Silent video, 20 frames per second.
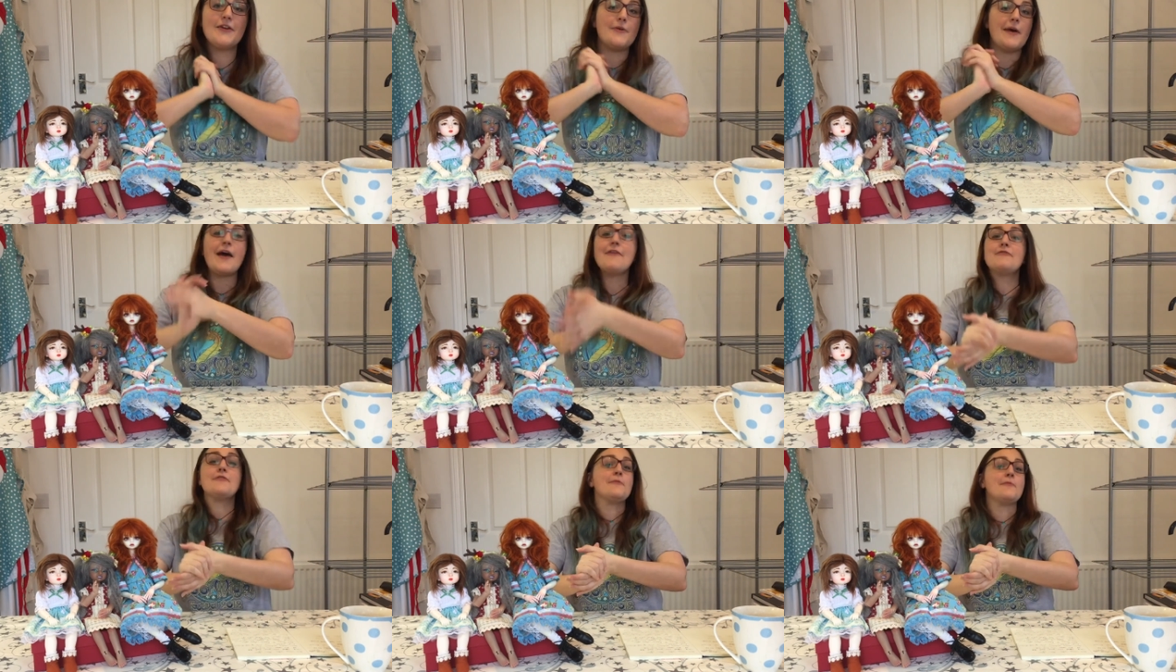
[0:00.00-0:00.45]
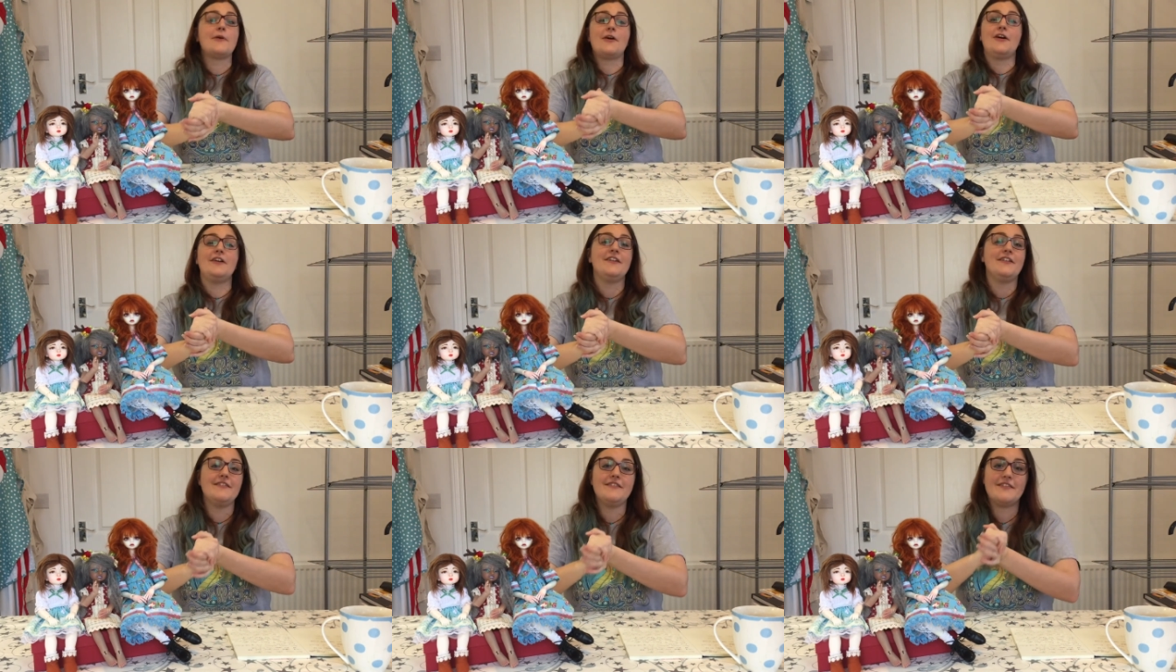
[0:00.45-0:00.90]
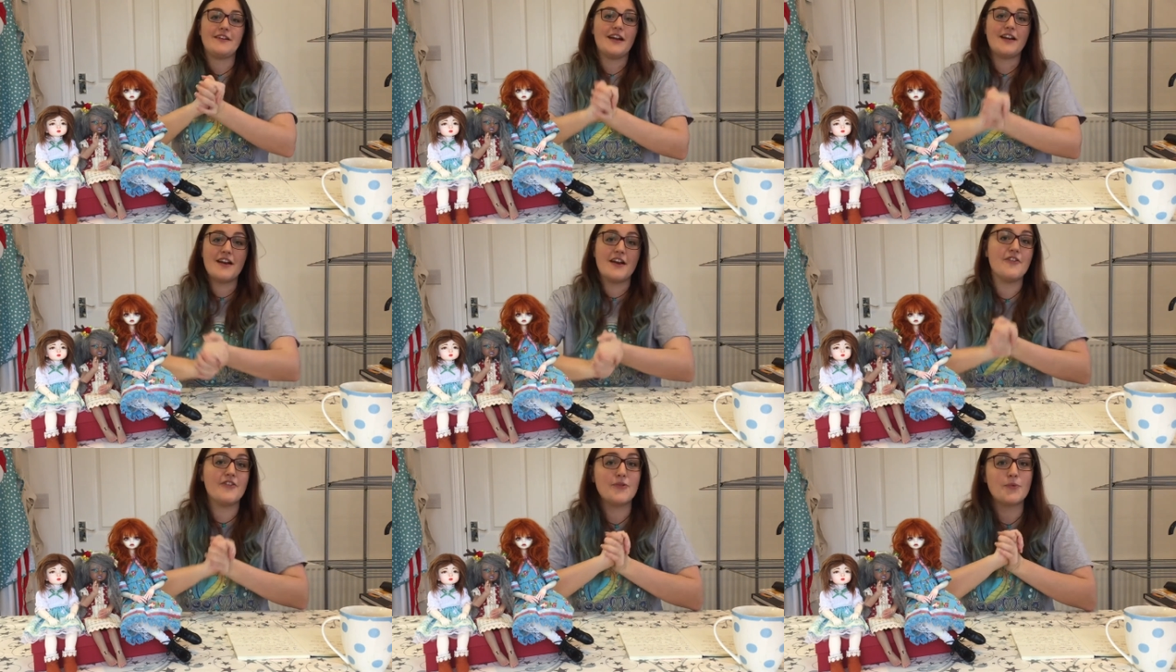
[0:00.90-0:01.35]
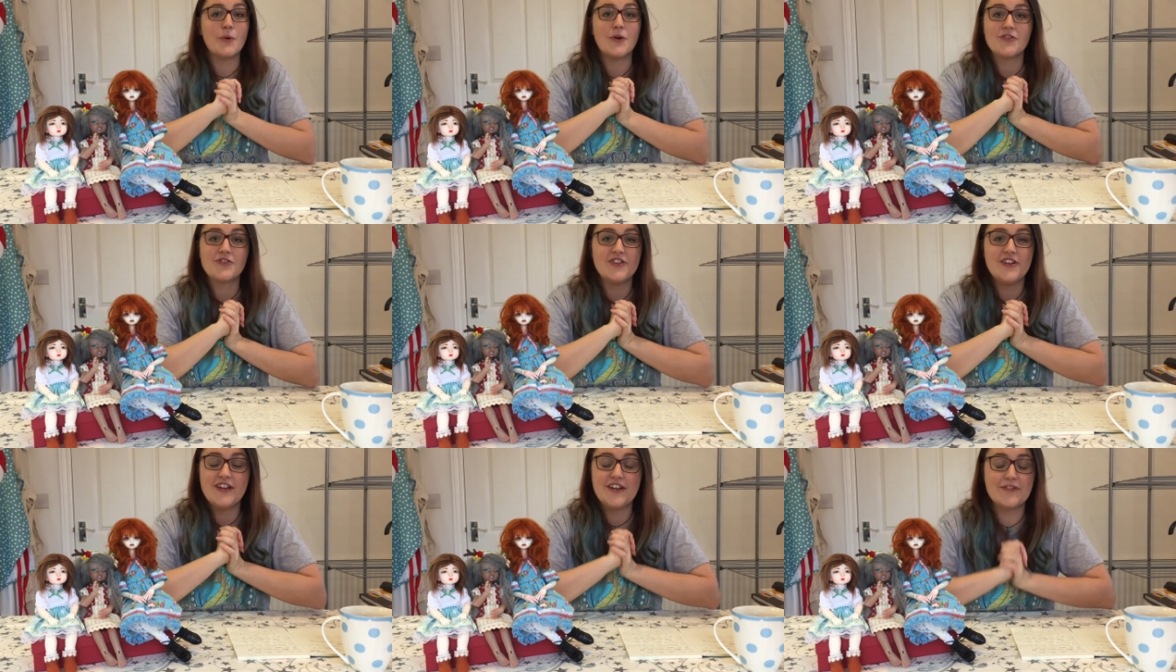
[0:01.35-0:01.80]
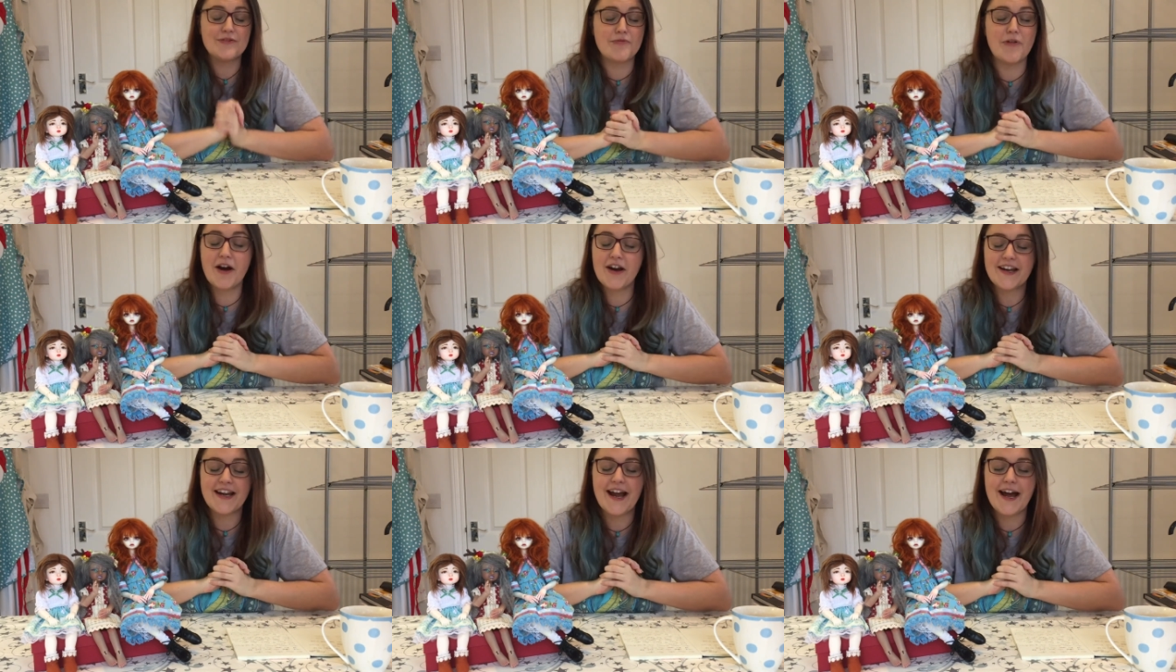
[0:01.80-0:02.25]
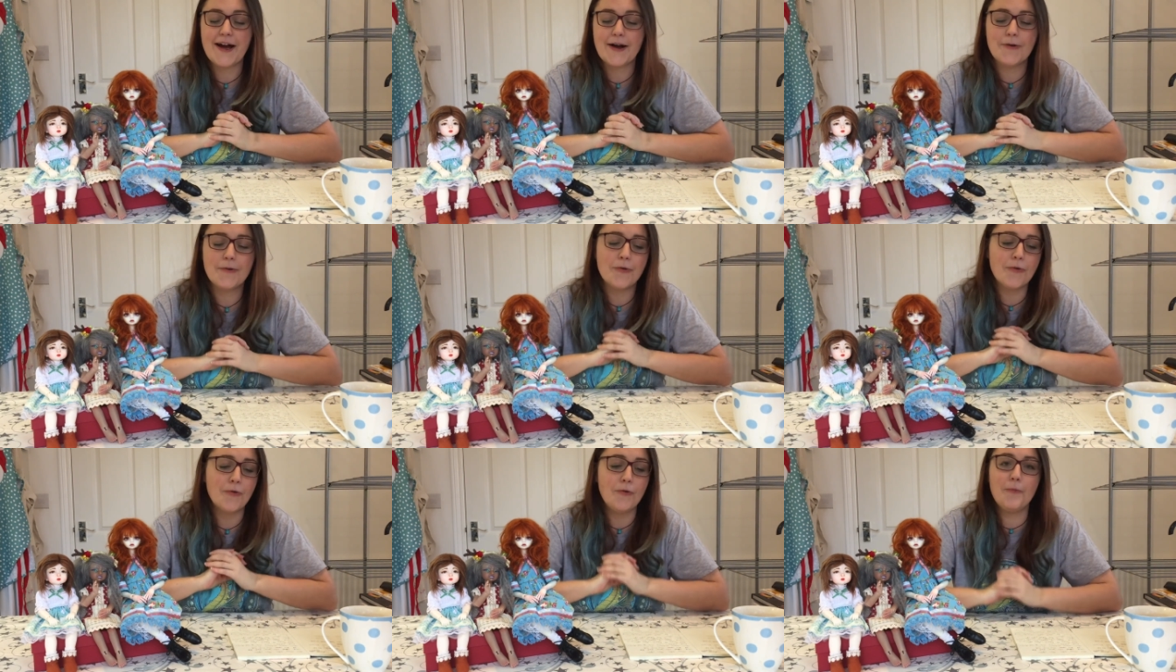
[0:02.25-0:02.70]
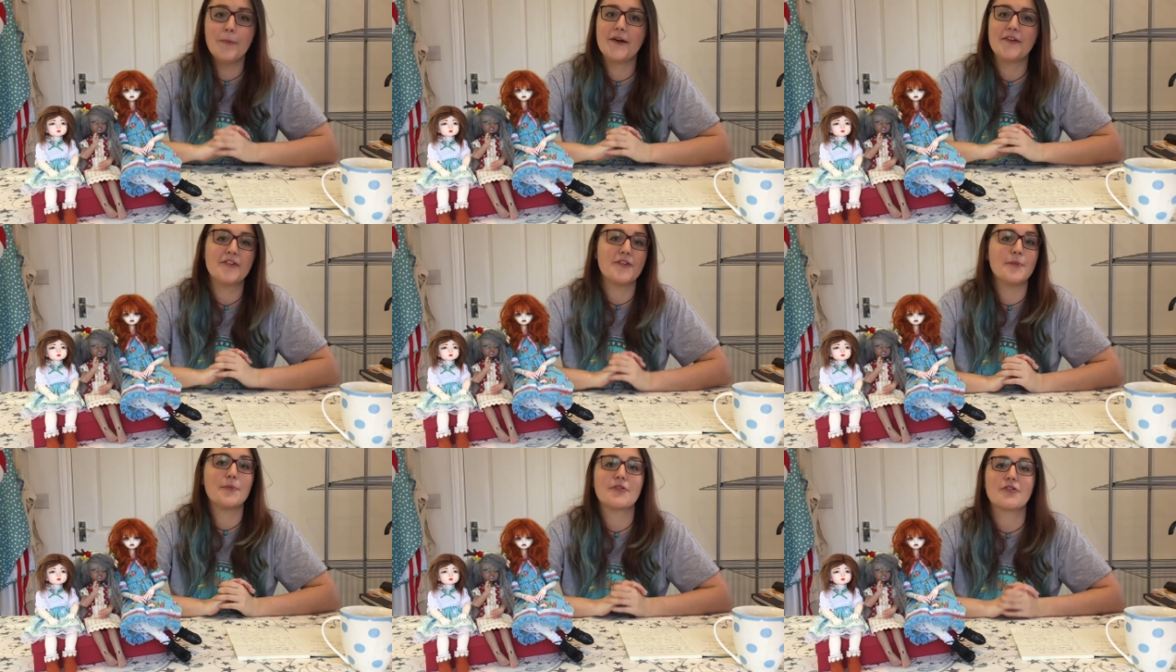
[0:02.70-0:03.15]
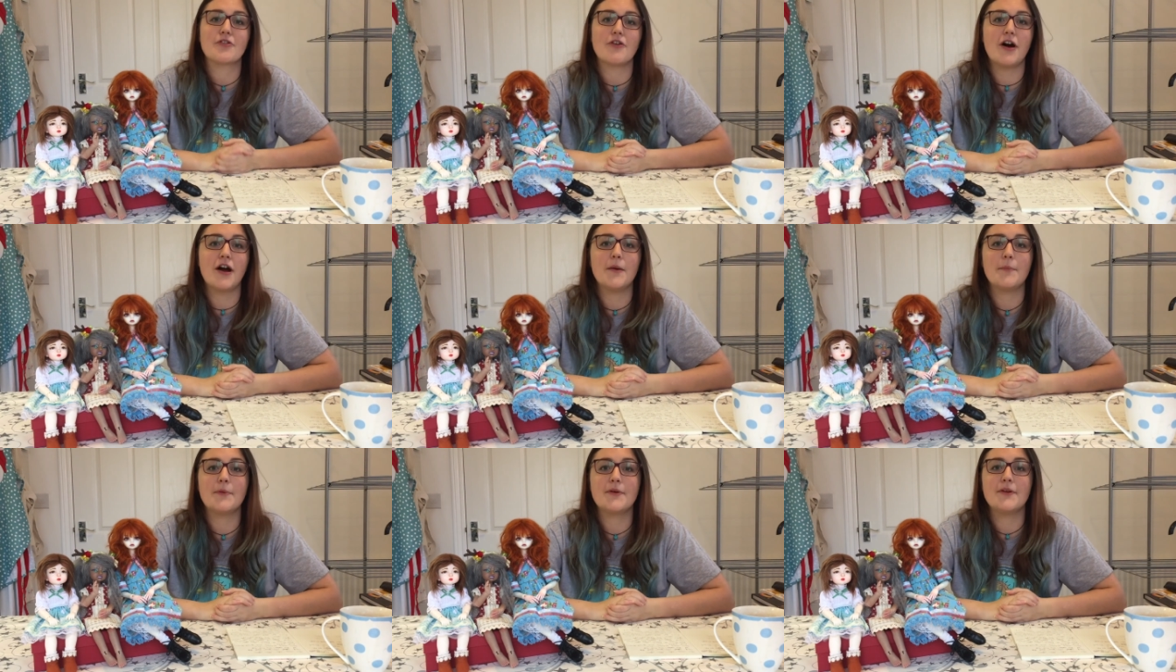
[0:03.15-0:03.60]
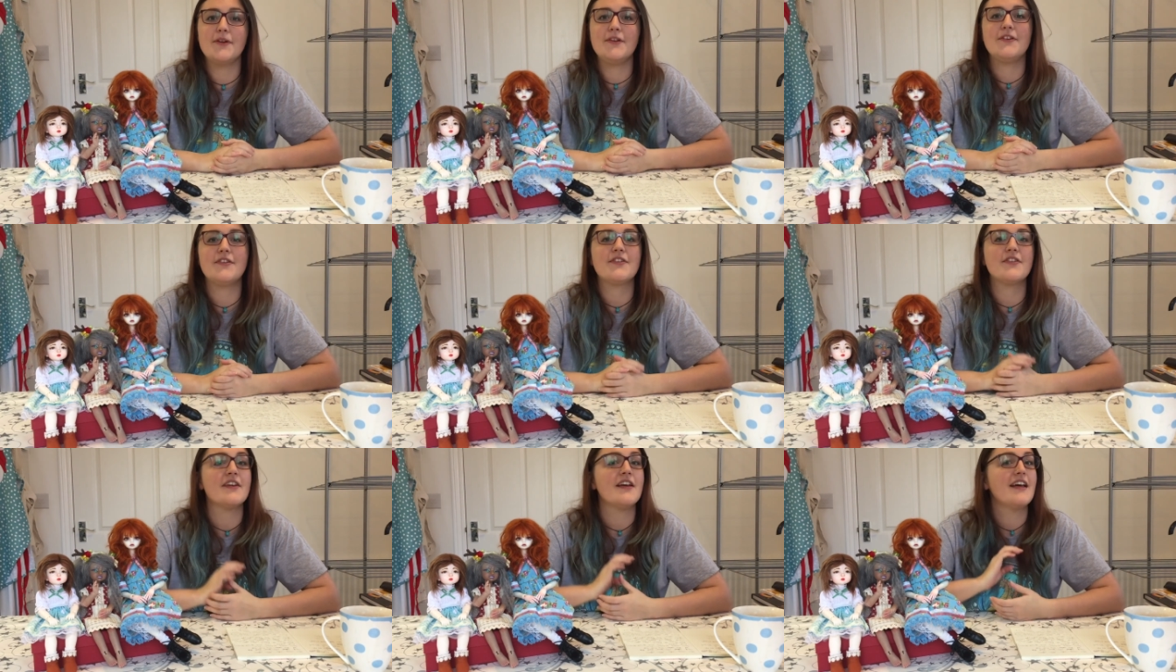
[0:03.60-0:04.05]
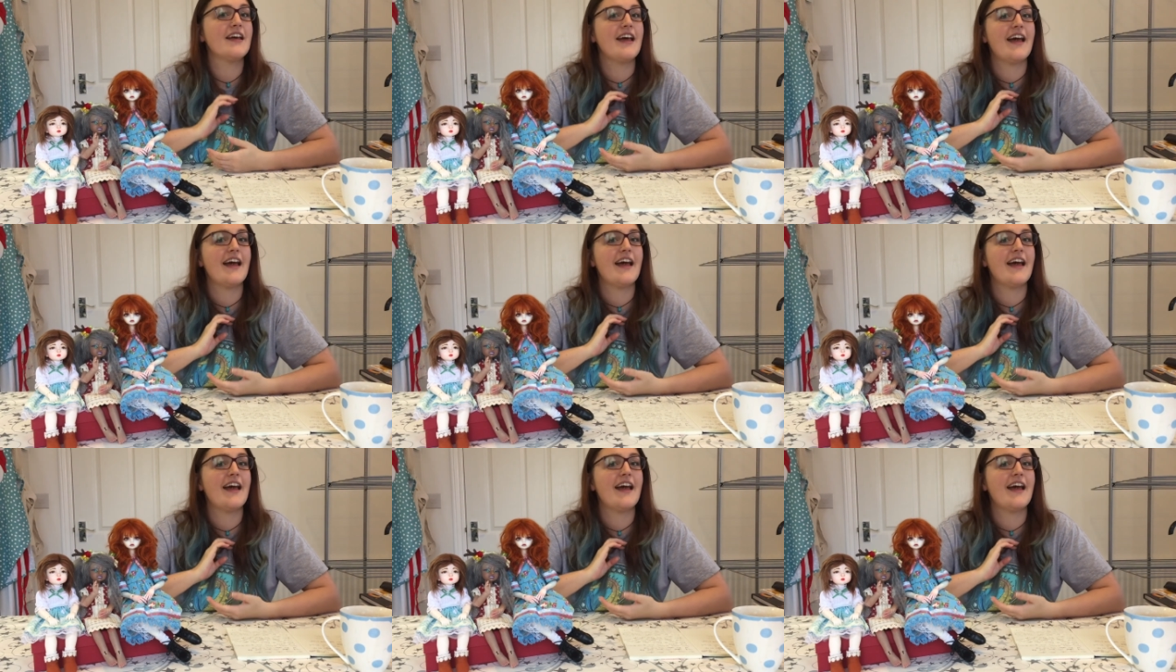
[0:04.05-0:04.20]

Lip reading: everyone that's watching this right now, all my subscribers,